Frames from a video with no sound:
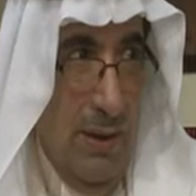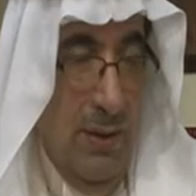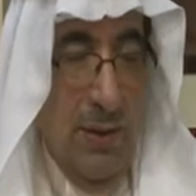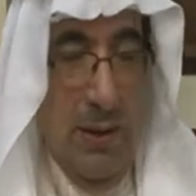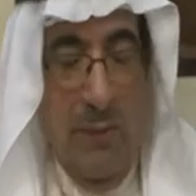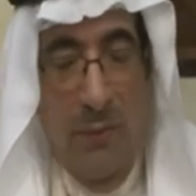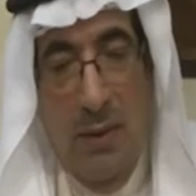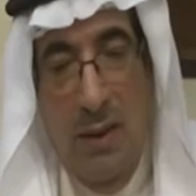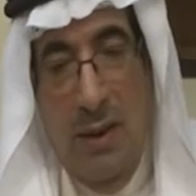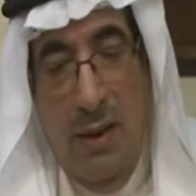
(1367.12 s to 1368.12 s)
Okay,
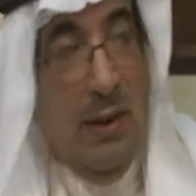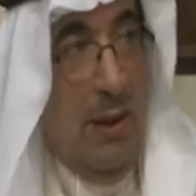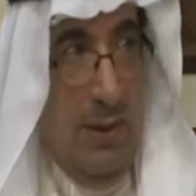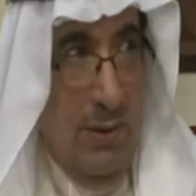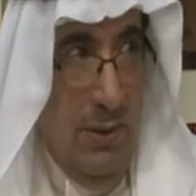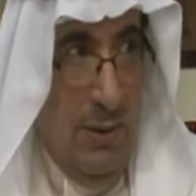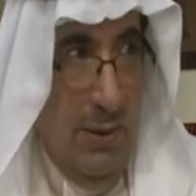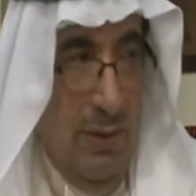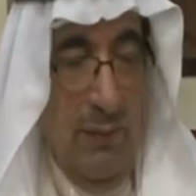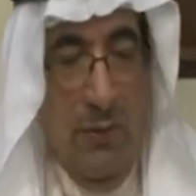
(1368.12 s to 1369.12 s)
in English,
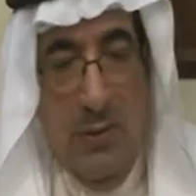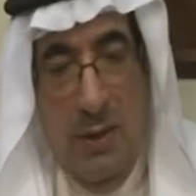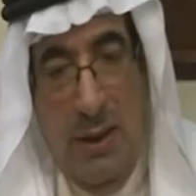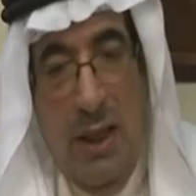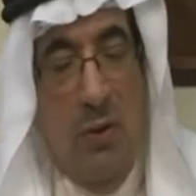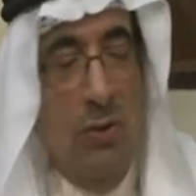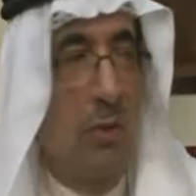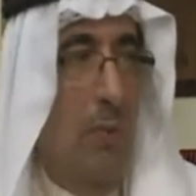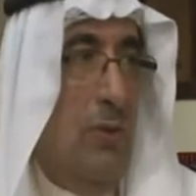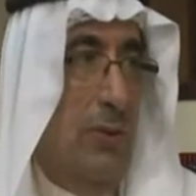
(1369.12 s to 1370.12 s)
of course. And I wrote
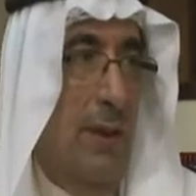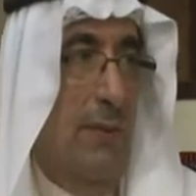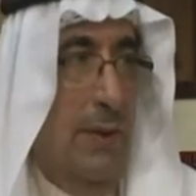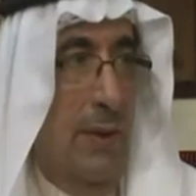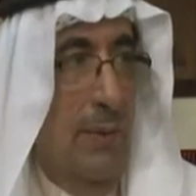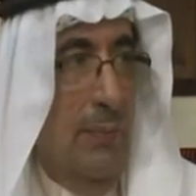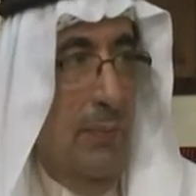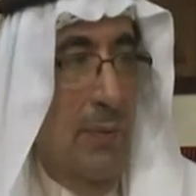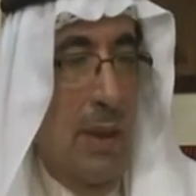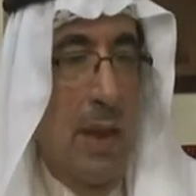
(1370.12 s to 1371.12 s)
about safety.
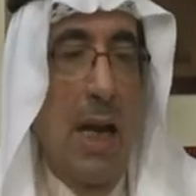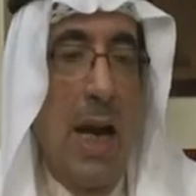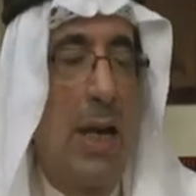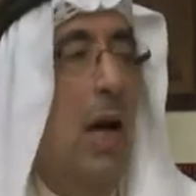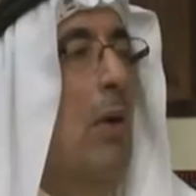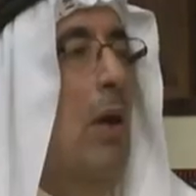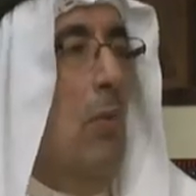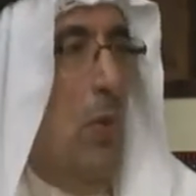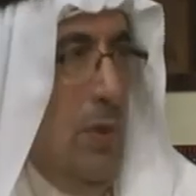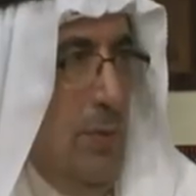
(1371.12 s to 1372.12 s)
Anyhow, I
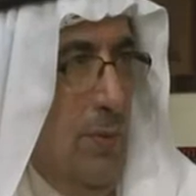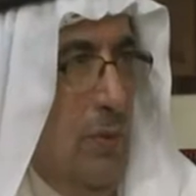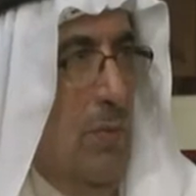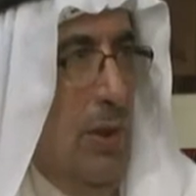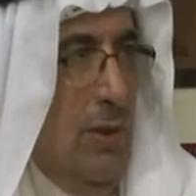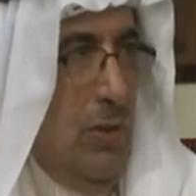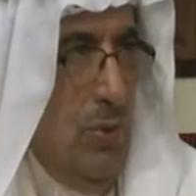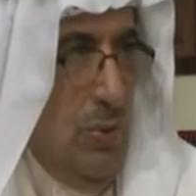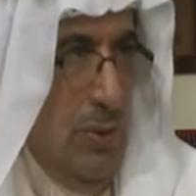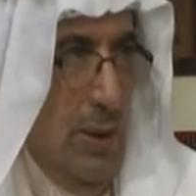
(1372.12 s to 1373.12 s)
won. To make it
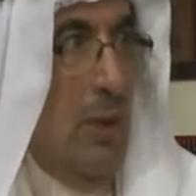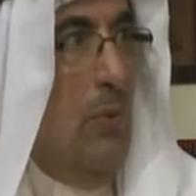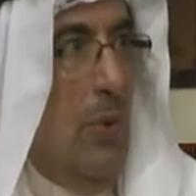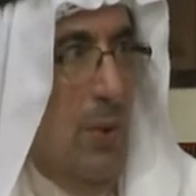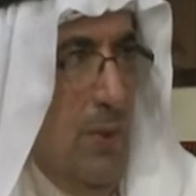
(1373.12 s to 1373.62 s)
short, I won.